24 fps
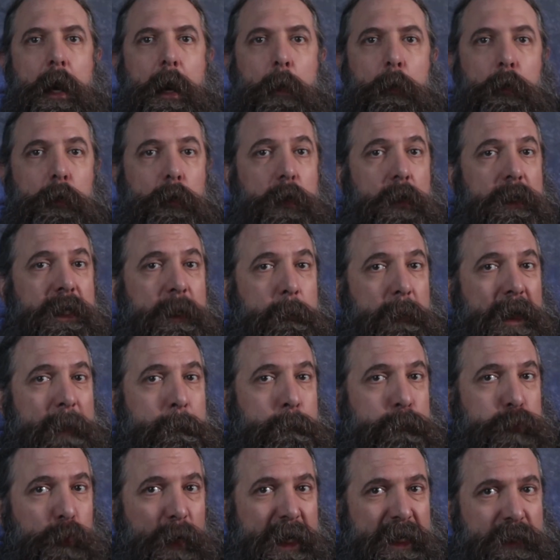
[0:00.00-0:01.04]
I will look at my
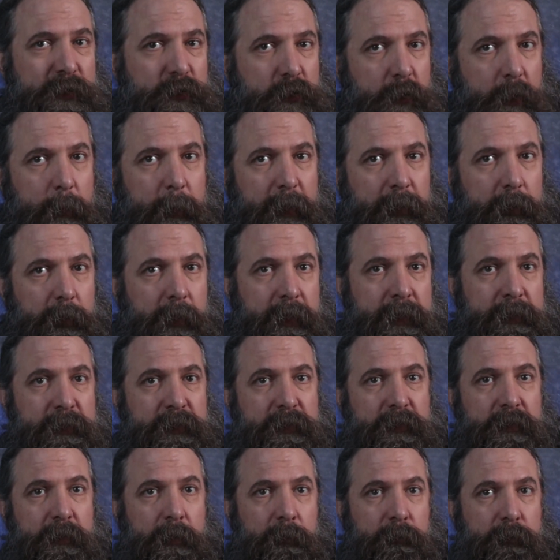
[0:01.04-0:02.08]
brainstorming
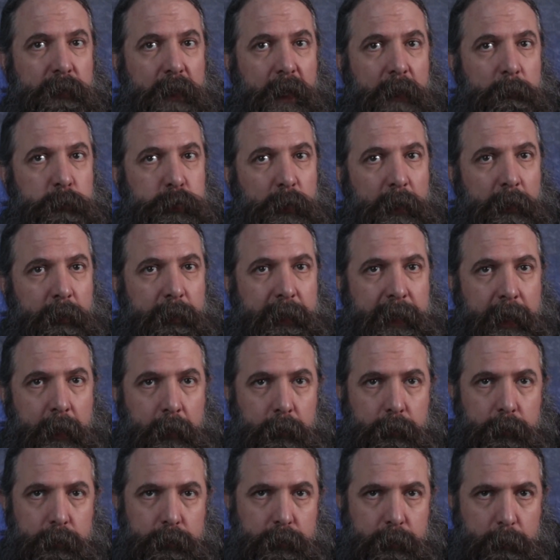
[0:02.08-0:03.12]
lists of non-player
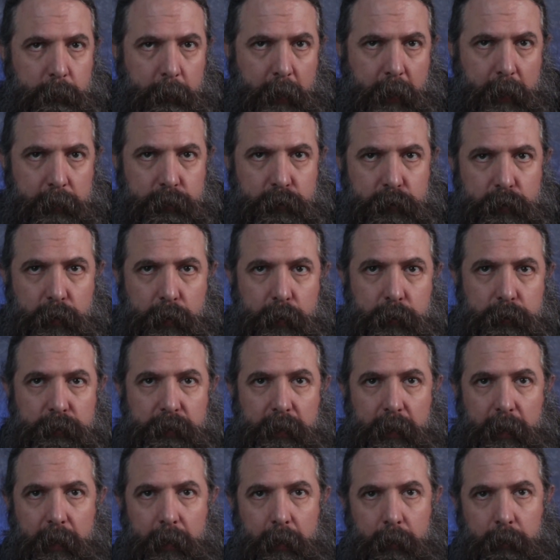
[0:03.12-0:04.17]
characters and
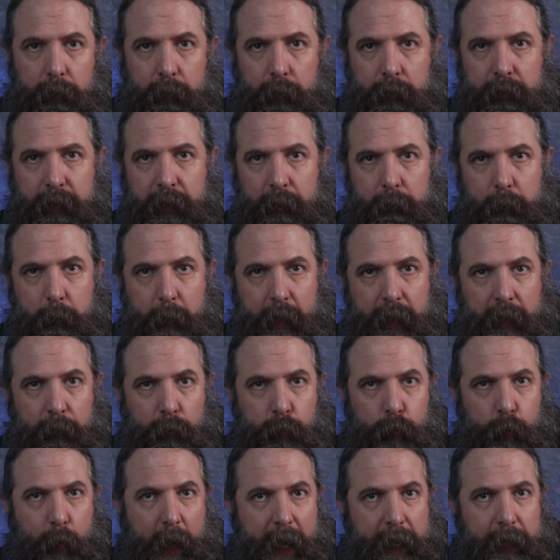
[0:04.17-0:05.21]
monsters. I'll look at my
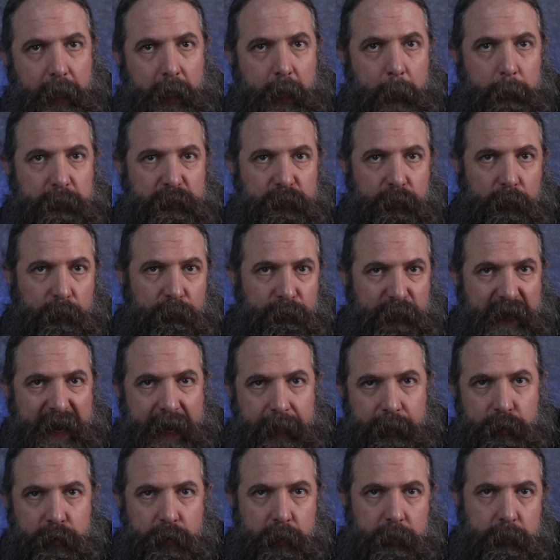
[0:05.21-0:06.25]
write-ups for
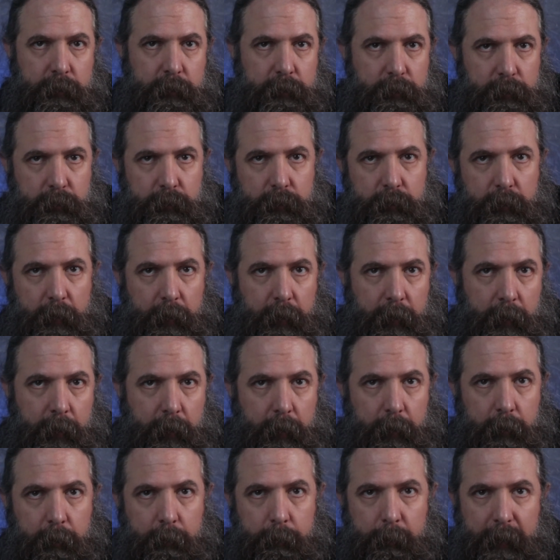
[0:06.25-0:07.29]
factions
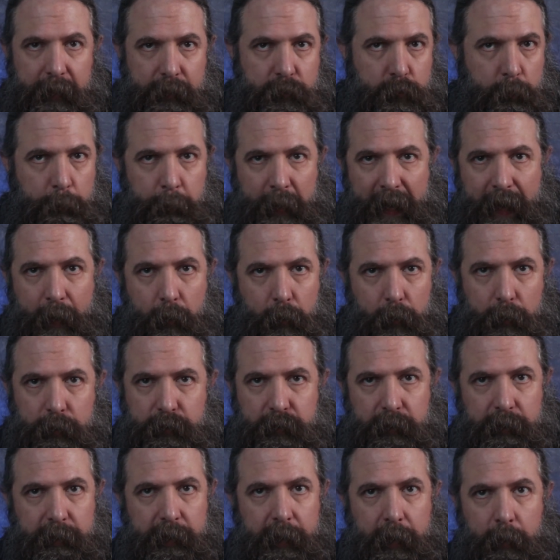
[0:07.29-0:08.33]
and major
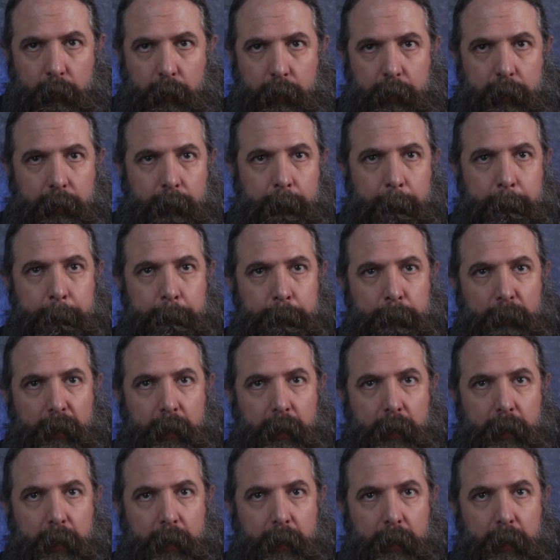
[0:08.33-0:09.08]
powers in the area